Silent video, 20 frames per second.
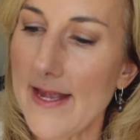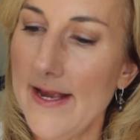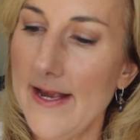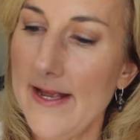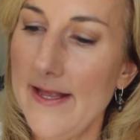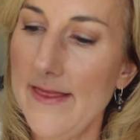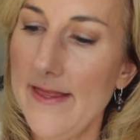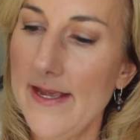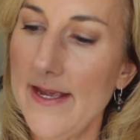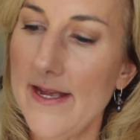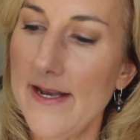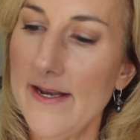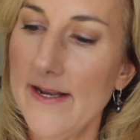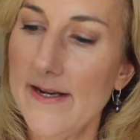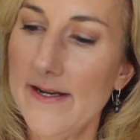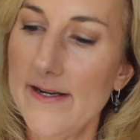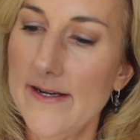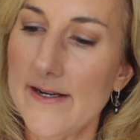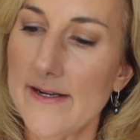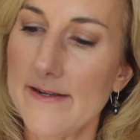and then,
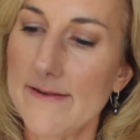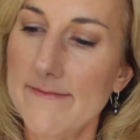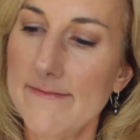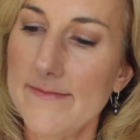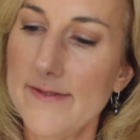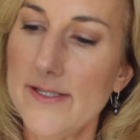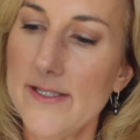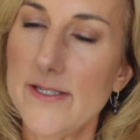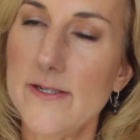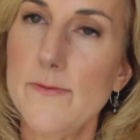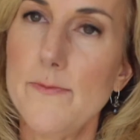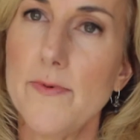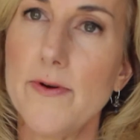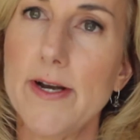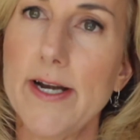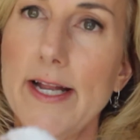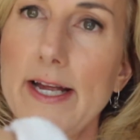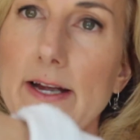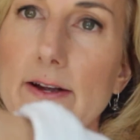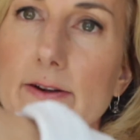oh, so
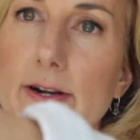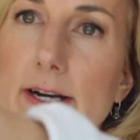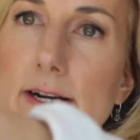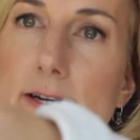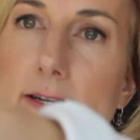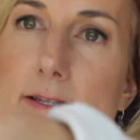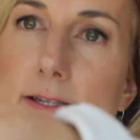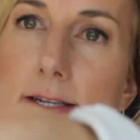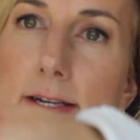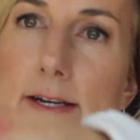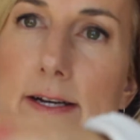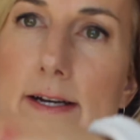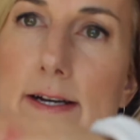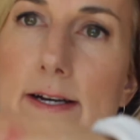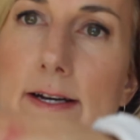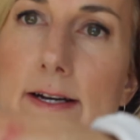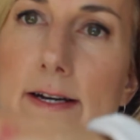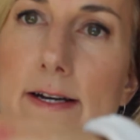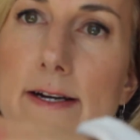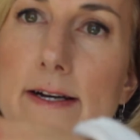pretty, you guys.
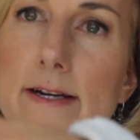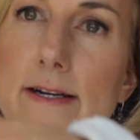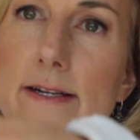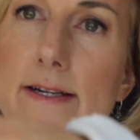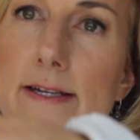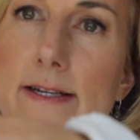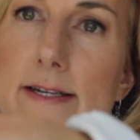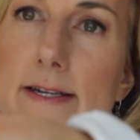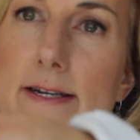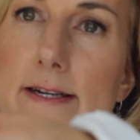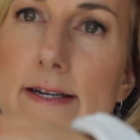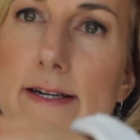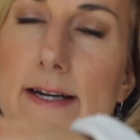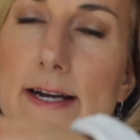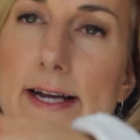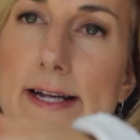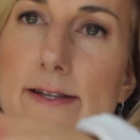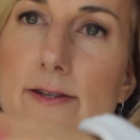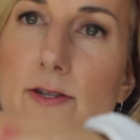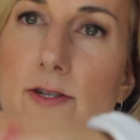
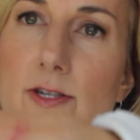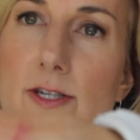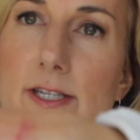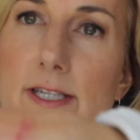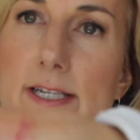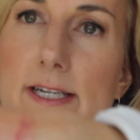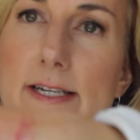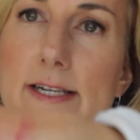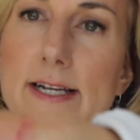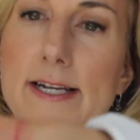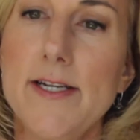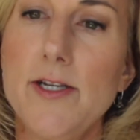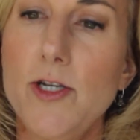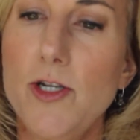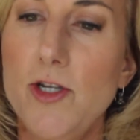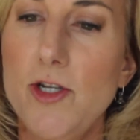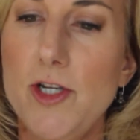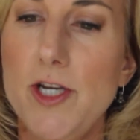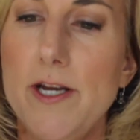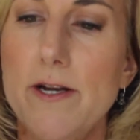It's just a nice
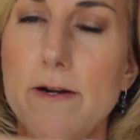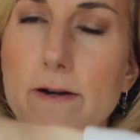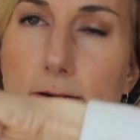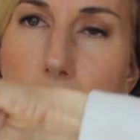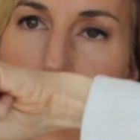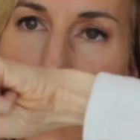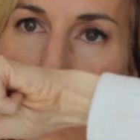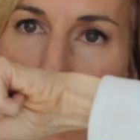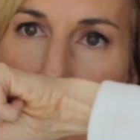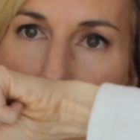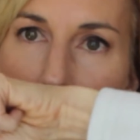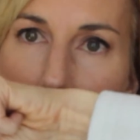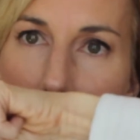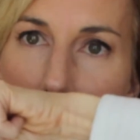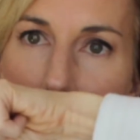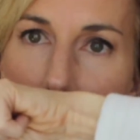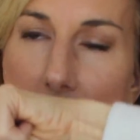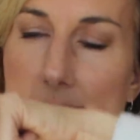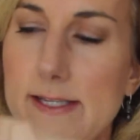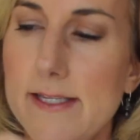sheer,
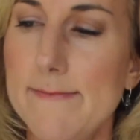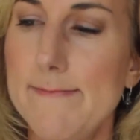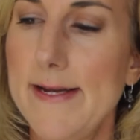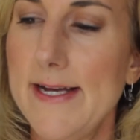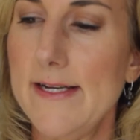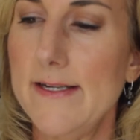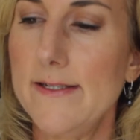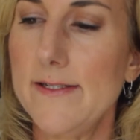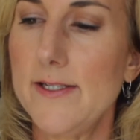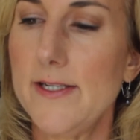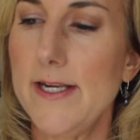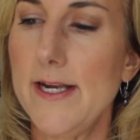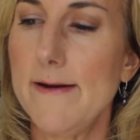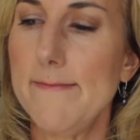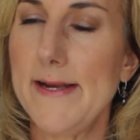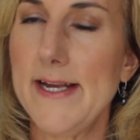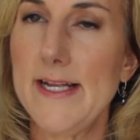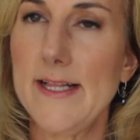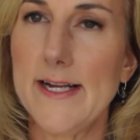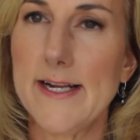smells
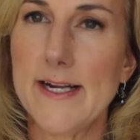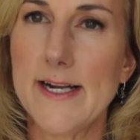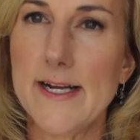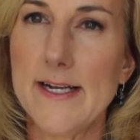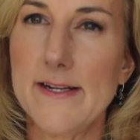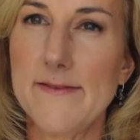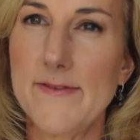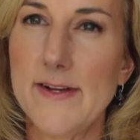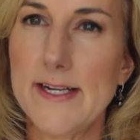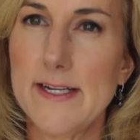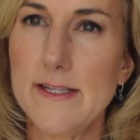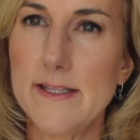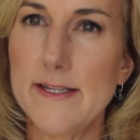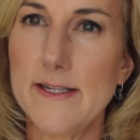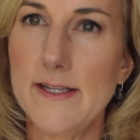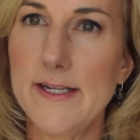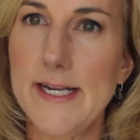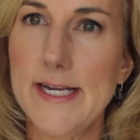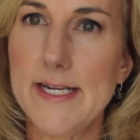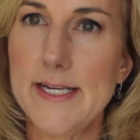yummy, like kind of like a
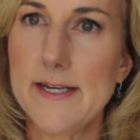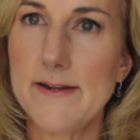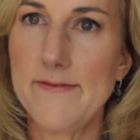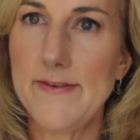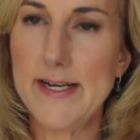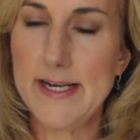little hint of